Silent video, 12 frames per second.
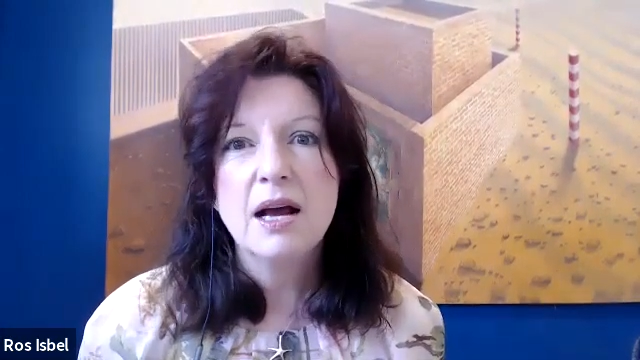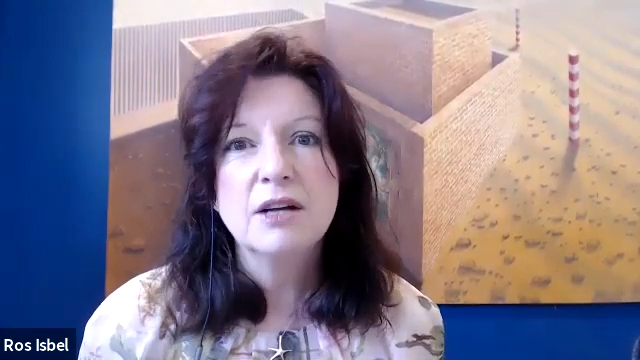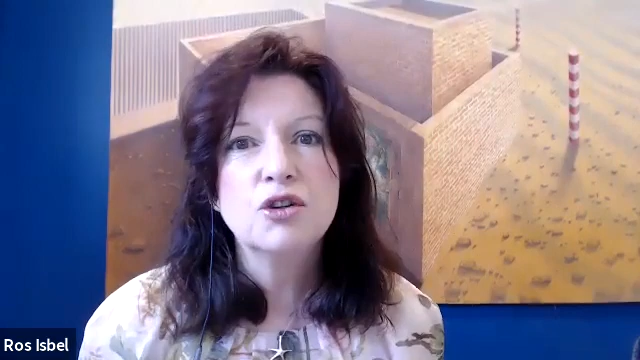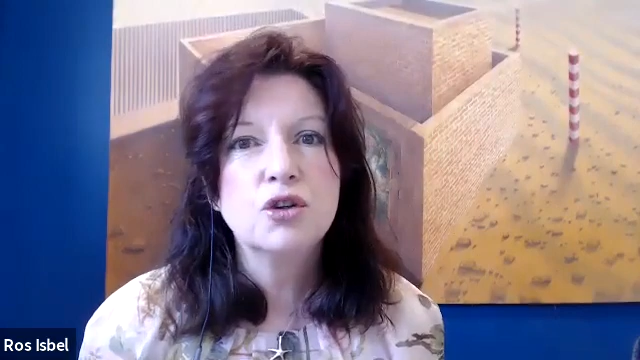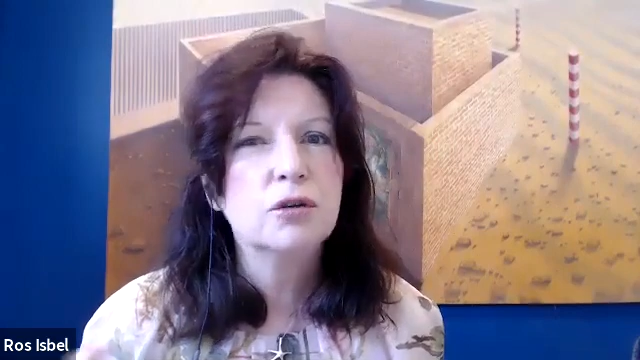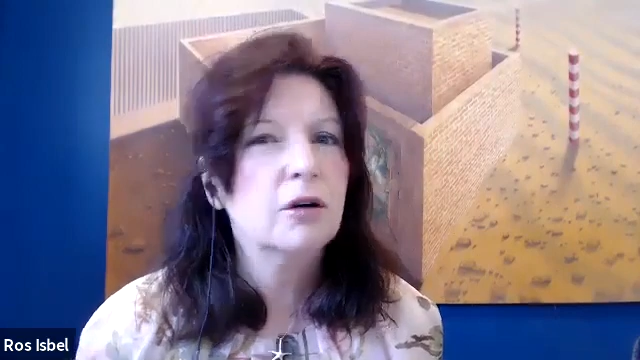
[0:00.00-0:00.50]

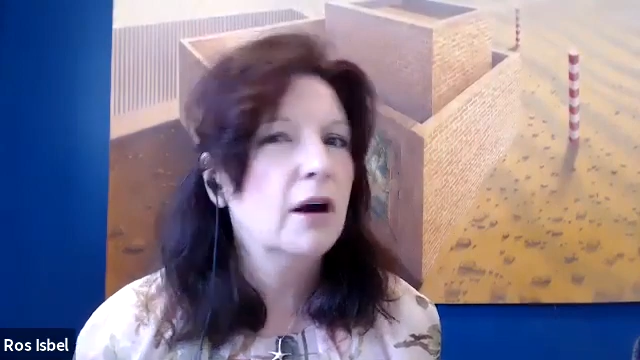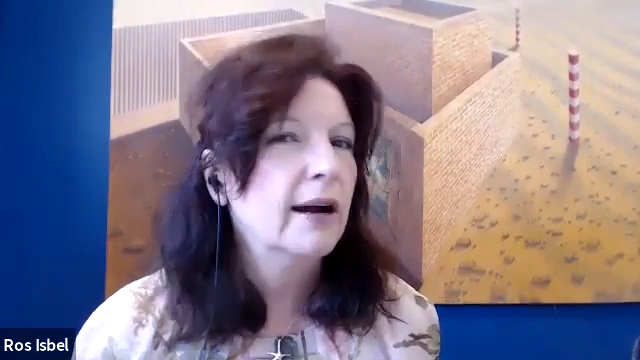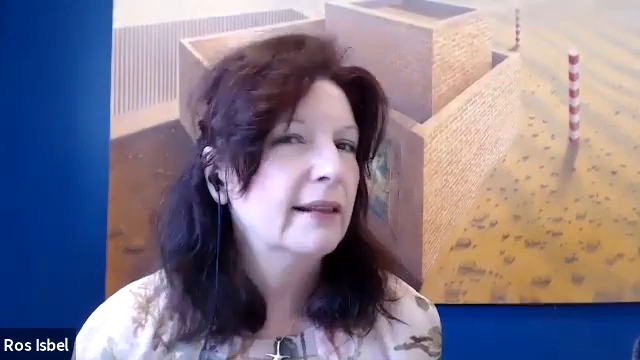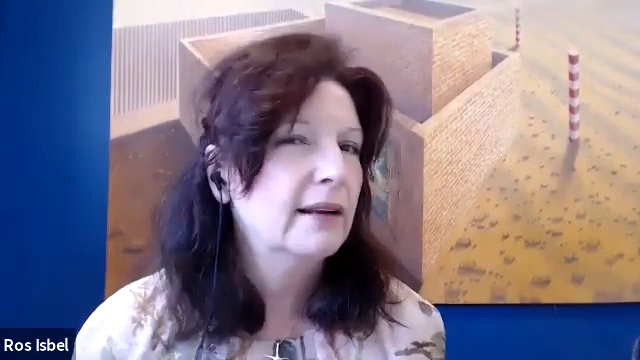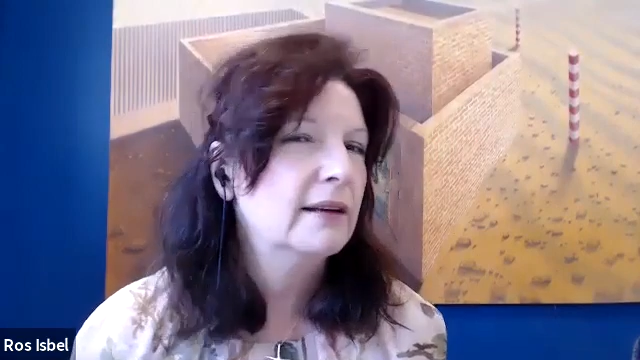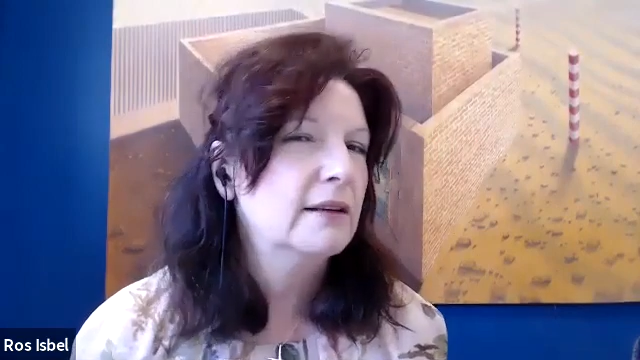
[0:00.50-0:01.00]
Try
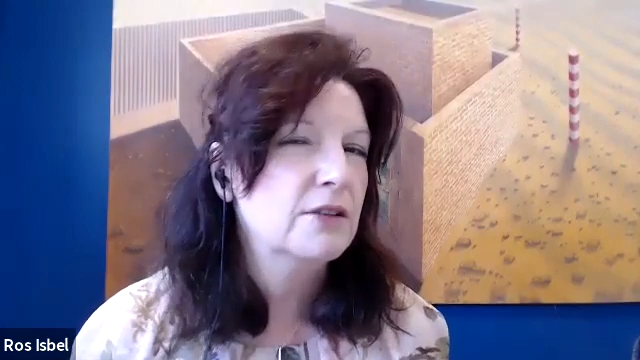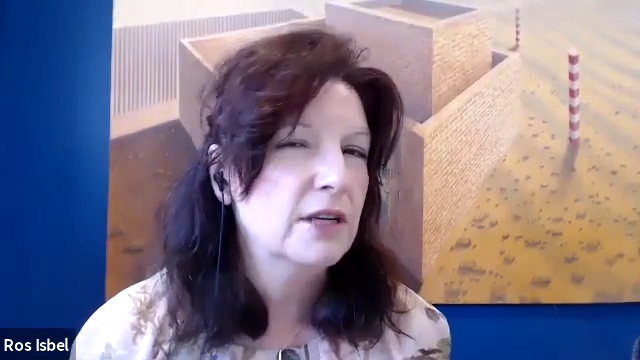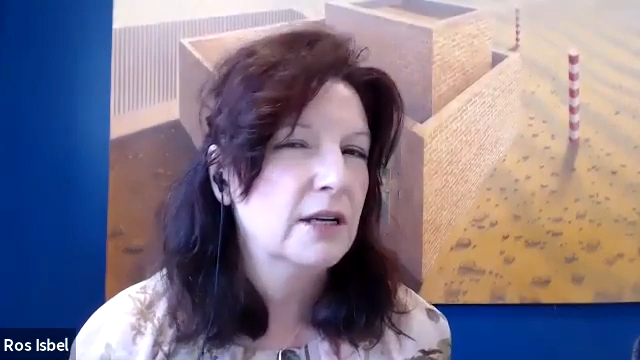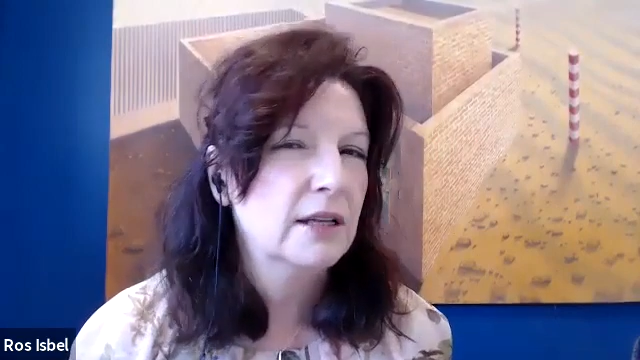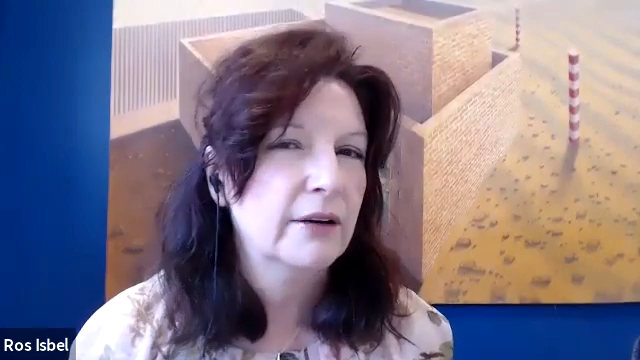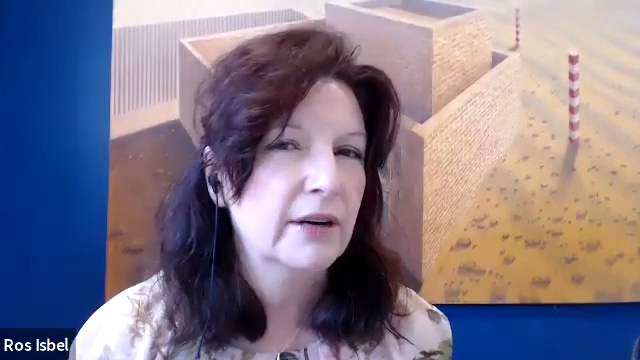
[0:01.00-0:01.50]
the energy
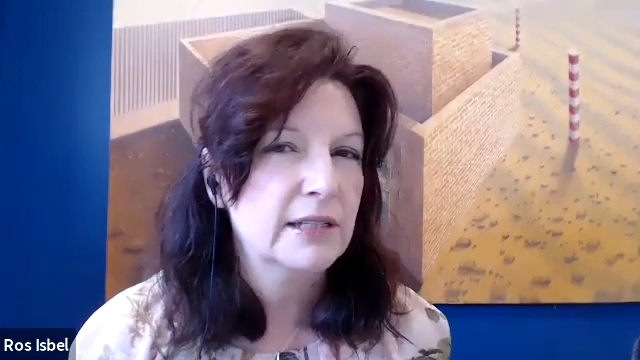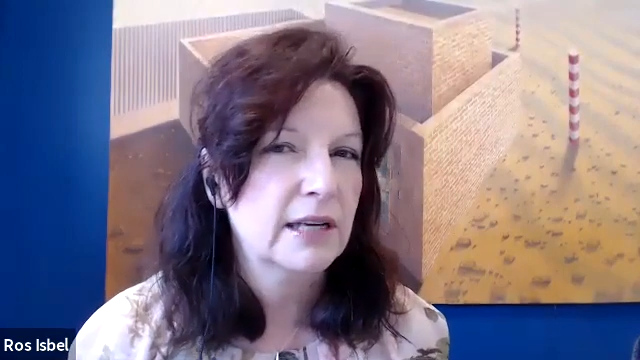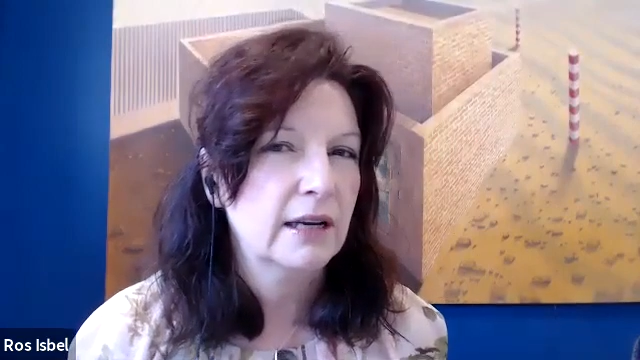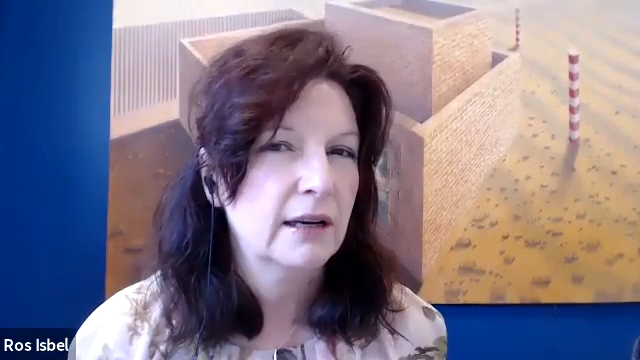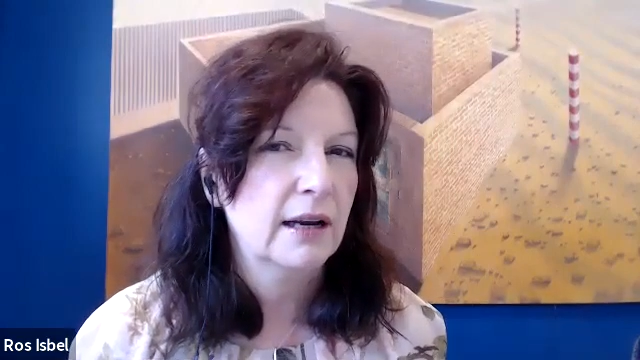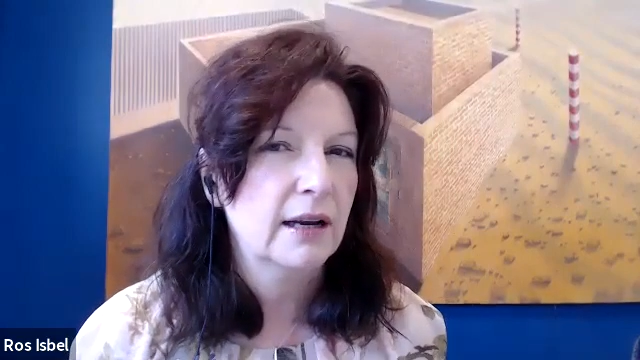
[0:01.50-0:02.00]
clearing
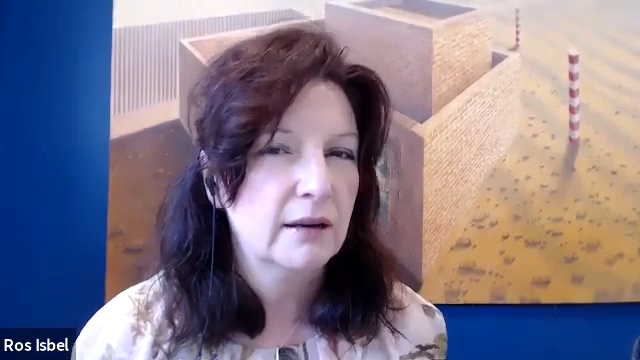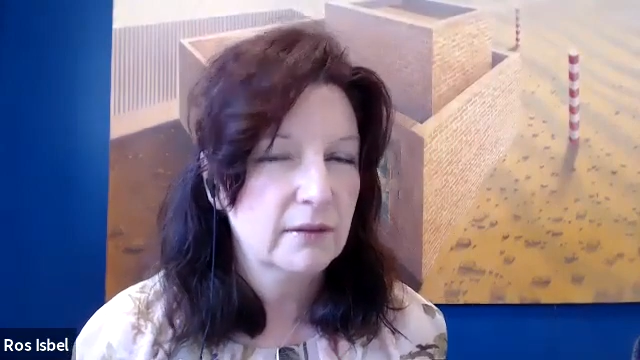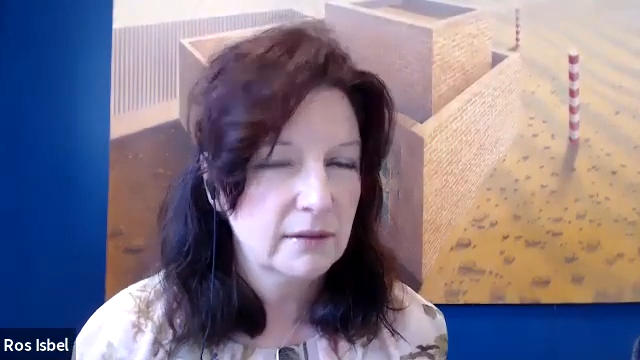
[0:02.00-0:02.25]
technique.